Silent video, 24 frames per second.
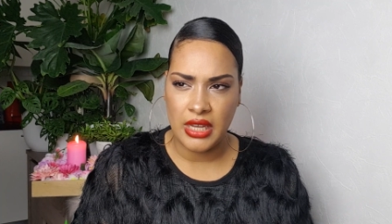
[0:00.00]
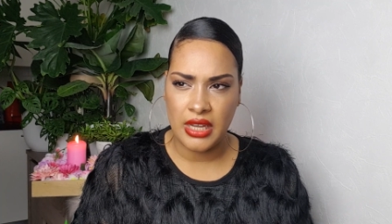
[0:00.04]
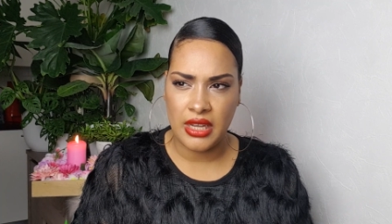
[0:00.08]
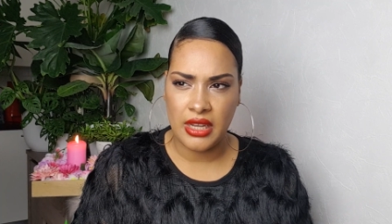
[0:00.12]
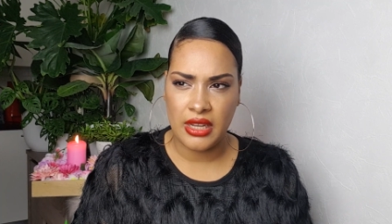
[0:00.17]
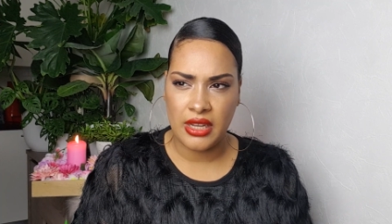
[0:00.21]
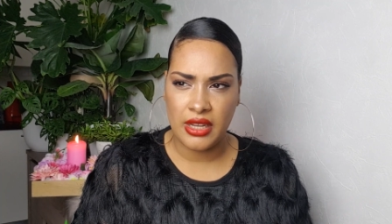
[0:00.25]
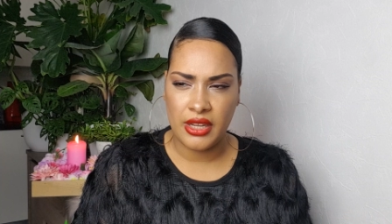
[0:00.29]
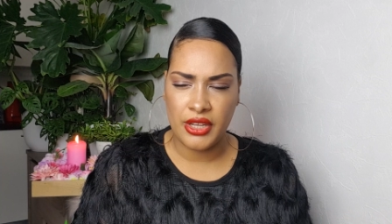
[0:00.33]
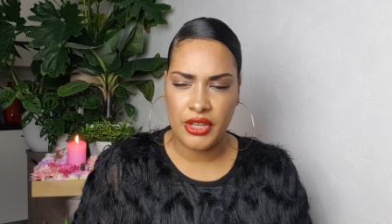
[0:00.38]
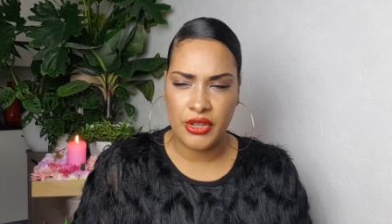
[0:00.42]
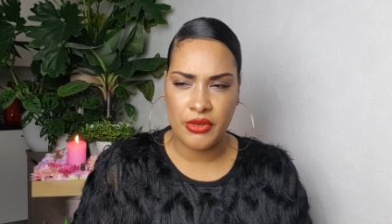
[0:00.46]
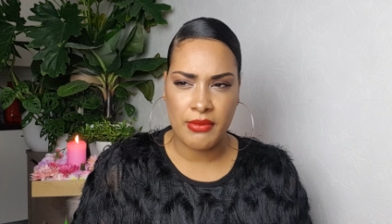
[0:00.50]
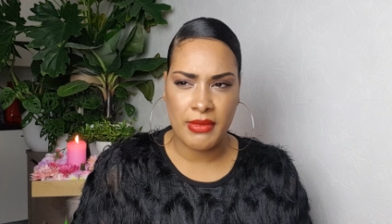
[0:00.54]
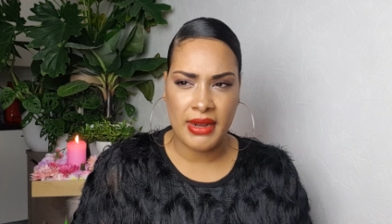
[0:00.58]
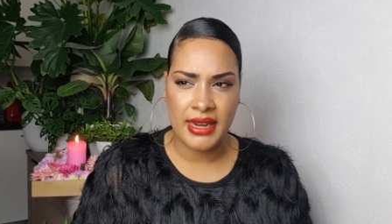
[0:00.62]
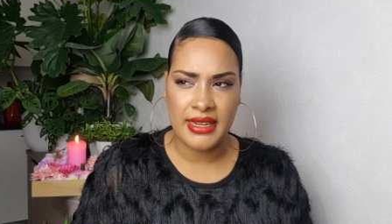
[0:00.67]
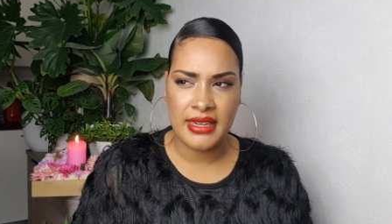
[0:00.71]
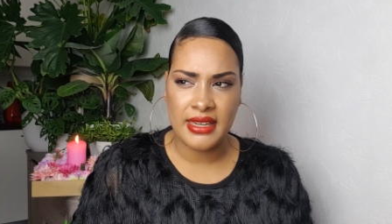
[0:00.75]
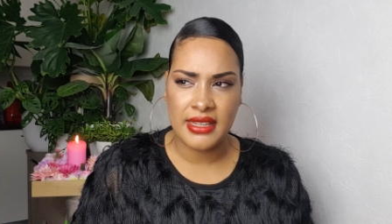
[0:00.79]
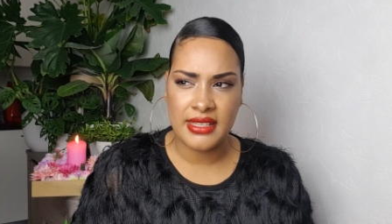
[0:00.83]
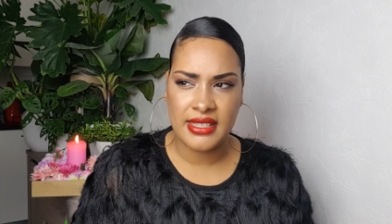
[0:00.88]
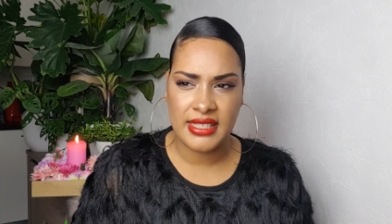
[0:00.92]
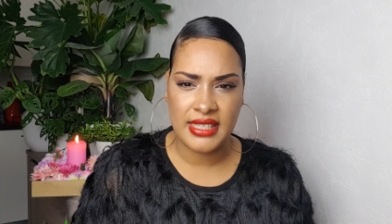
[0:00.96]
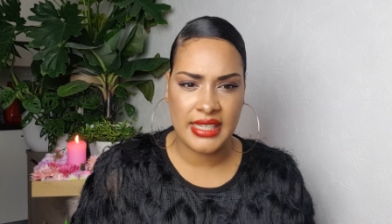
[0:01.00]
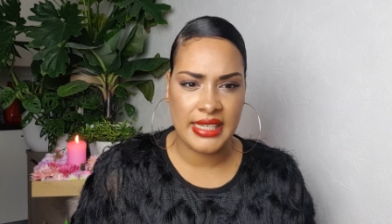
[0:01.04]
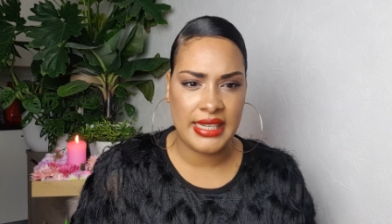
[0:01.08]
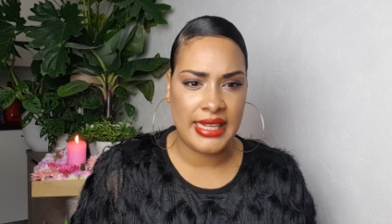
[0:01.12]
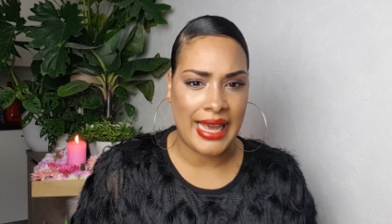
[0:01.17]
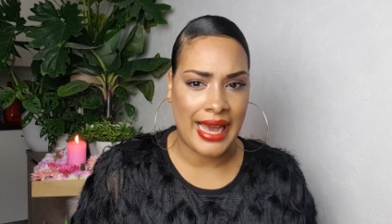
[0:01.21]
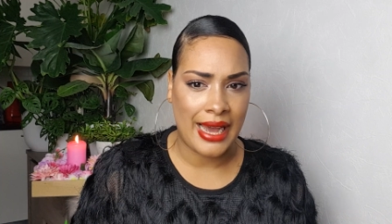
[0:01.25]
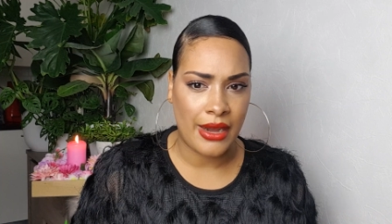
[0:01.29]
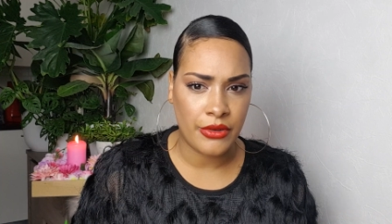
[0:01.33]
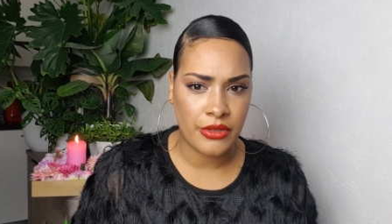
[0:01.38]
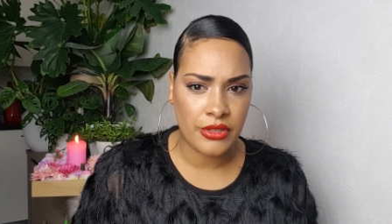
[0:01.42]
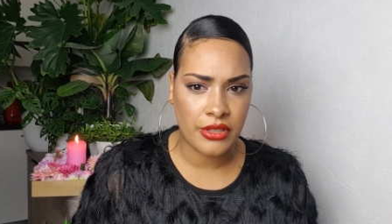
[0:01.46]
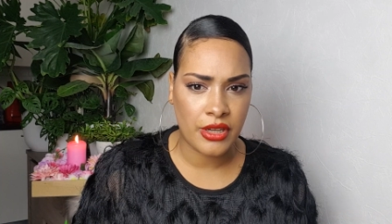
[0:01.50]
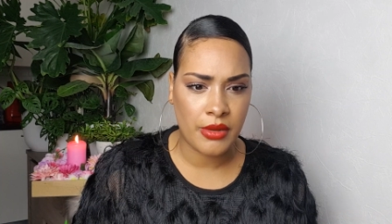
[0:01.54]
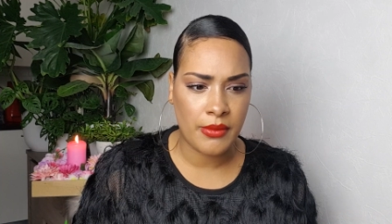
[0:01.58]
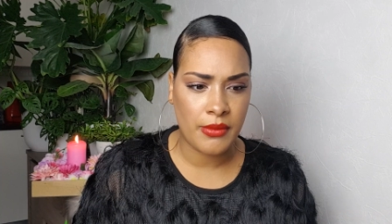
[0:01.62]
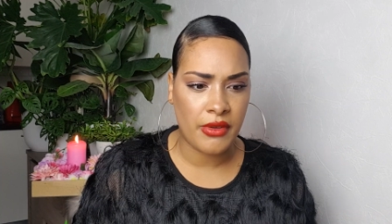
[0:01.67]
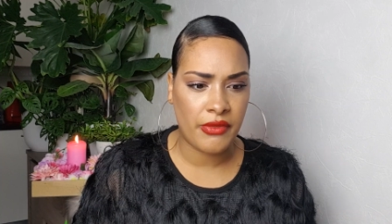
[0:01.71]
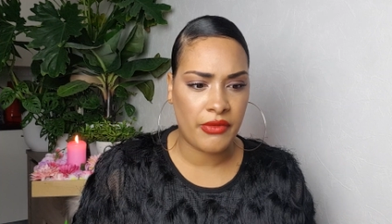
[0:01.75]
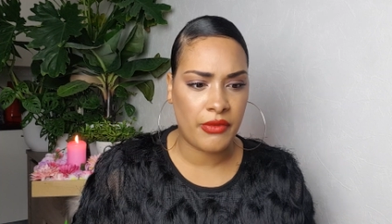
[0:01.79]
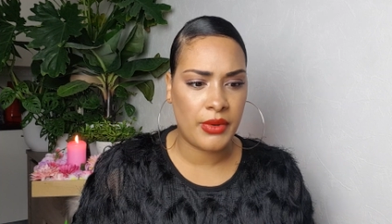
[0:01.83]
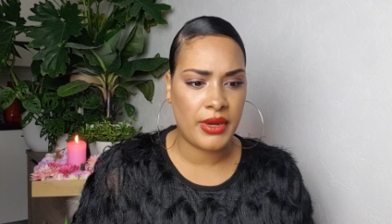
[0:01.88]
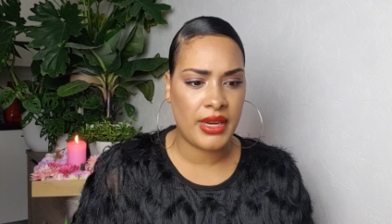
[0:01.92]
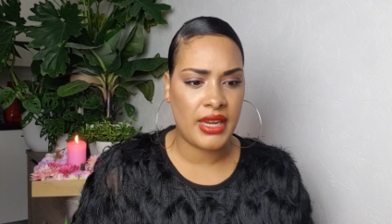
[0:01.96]
uh, you might not see the outcome
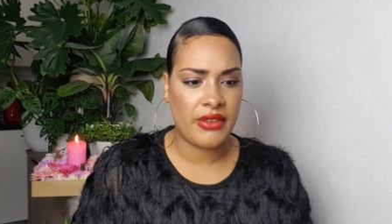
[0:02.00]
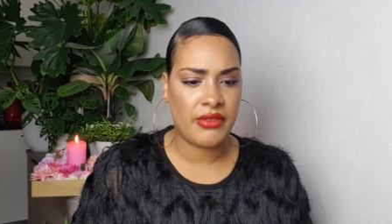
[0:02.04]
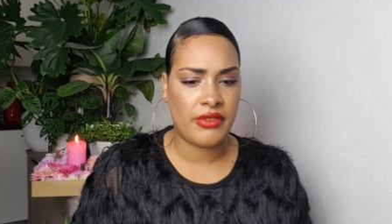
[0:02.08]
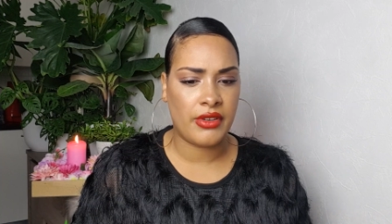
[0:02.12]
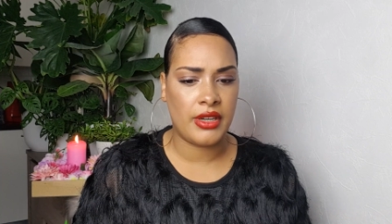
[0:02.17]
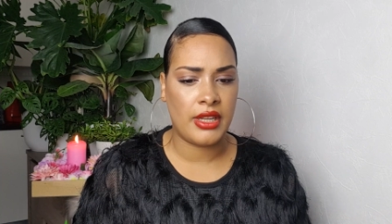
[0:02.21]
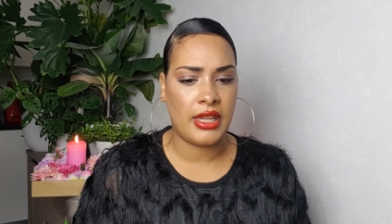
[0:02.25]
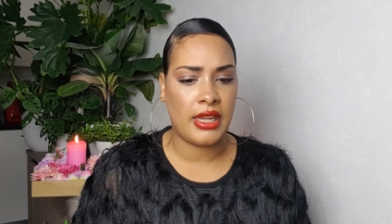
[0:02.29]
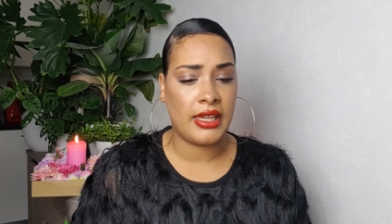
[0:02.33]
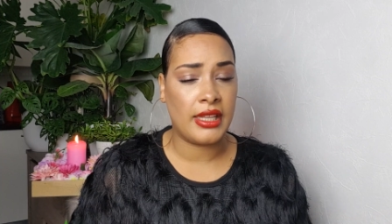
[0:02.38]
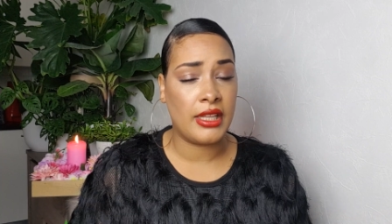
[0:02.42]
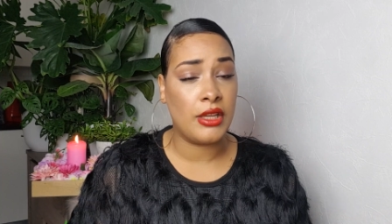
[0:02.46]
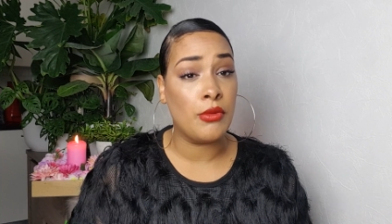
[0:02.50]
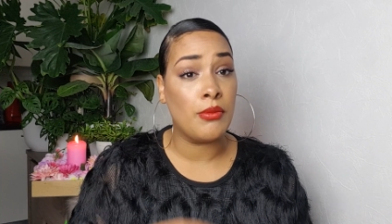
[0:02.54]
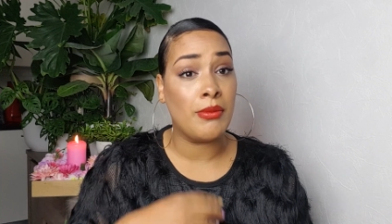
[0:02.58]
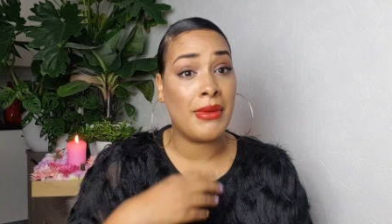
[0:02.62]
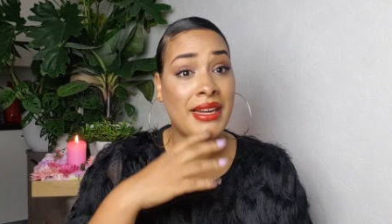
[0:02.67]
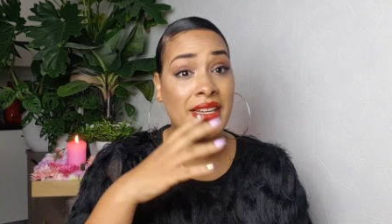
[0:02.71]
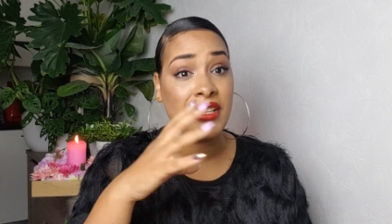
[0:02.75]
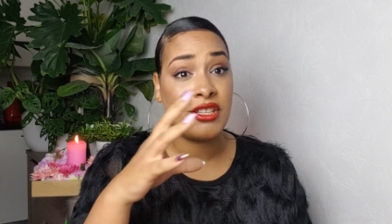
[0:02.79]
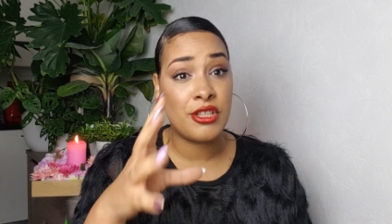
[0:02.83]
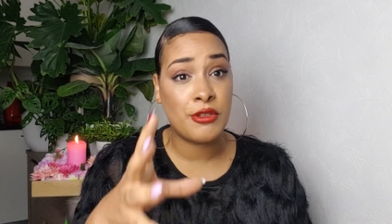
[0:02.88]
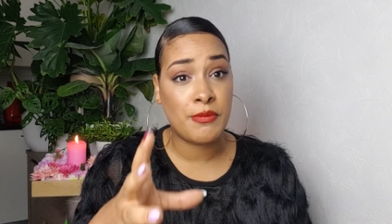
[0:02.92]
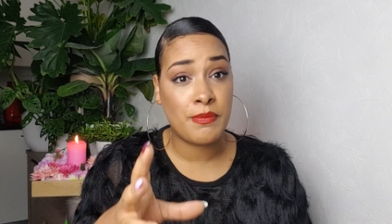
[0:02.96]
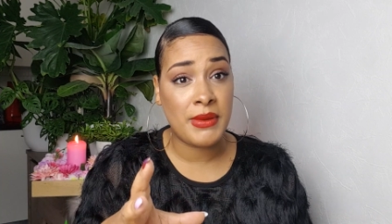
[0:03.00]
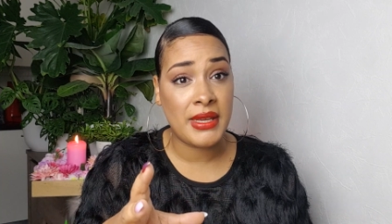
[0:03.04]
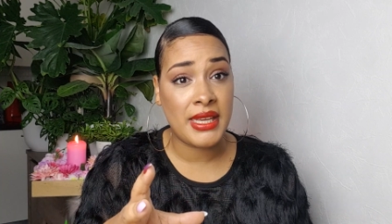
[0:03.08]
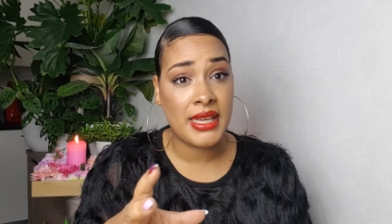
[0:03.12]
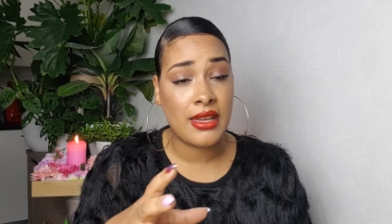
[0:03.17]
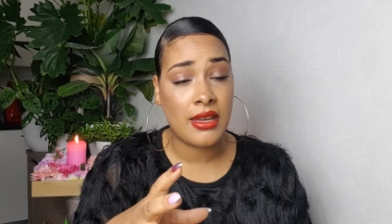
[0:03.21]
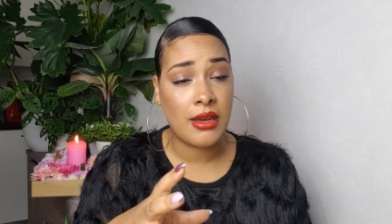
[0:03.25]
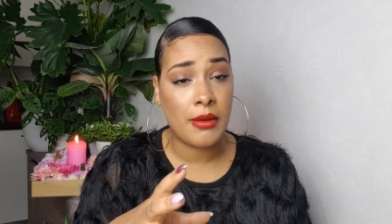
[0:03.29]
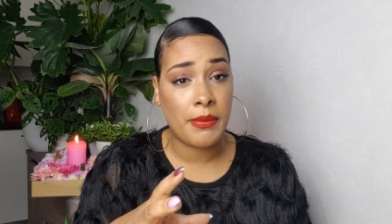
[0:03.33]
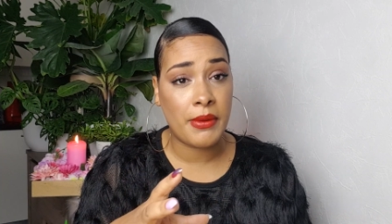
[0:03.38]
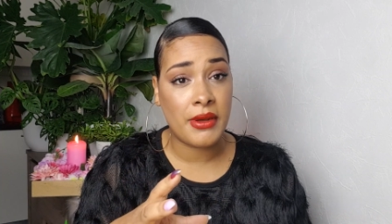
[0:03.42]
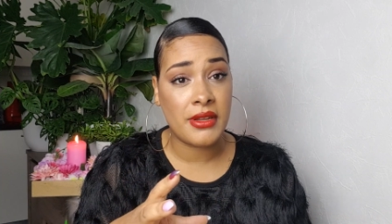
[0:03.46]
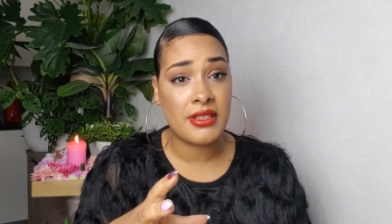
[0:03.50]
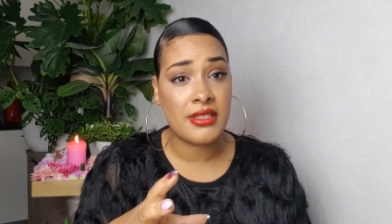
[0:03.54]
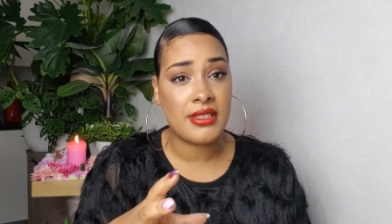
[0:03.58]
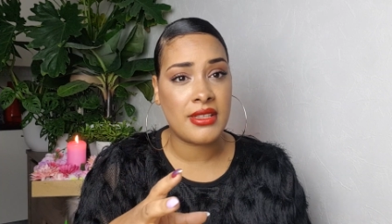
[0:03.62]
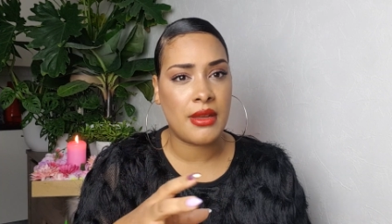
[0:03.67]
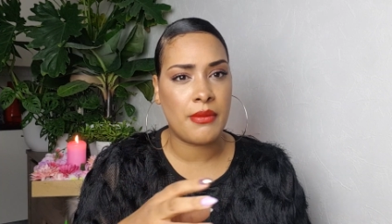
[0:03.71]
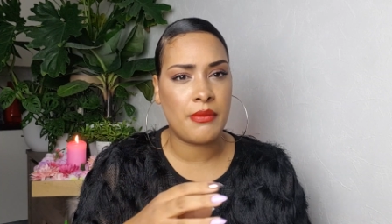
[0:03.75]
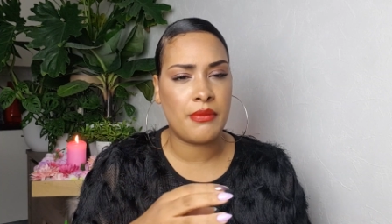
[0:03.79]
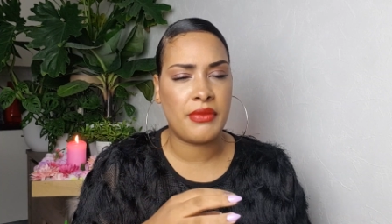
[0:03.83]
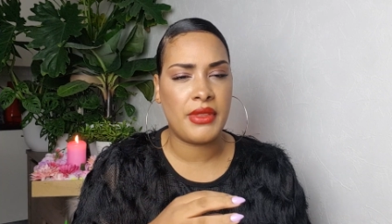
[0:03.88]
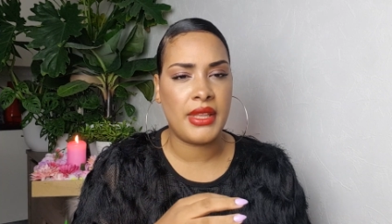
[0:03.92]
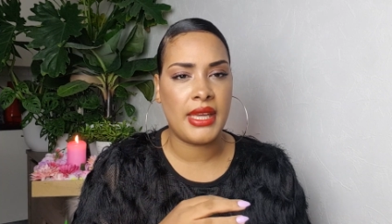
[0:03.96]
of whatever like you might speak upon
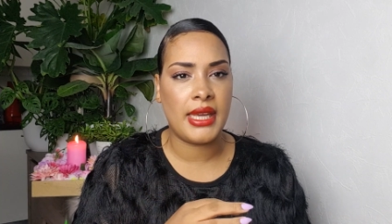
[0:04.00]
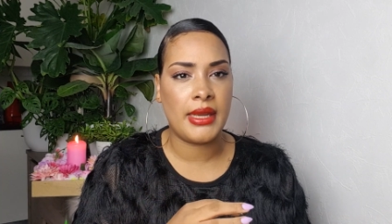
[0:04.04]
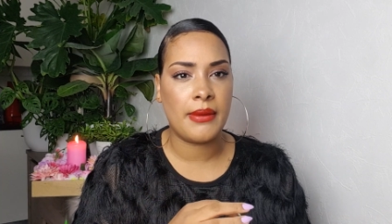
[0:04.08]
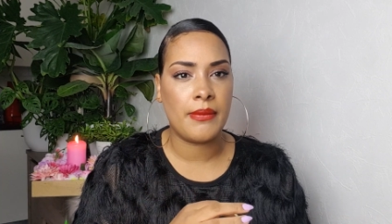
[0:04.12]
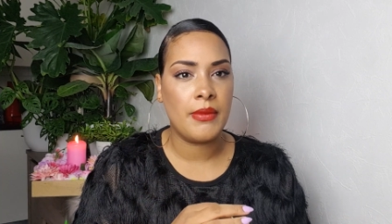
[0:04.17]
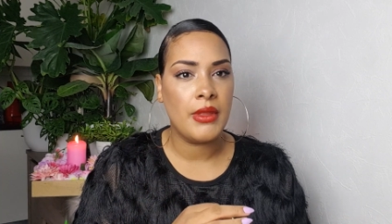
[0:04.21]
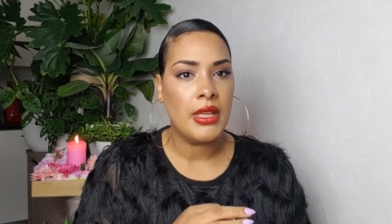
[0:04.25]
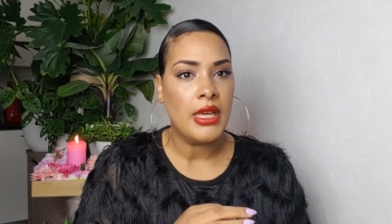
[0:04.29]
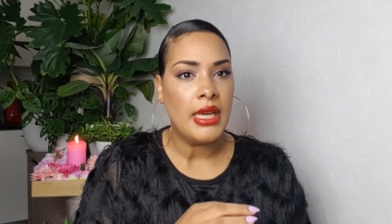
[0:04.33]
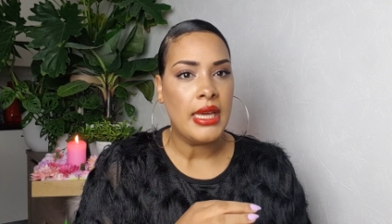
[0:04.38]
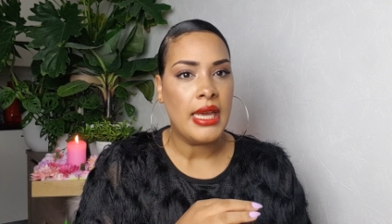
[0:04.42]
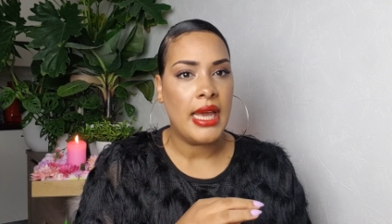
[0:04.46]
something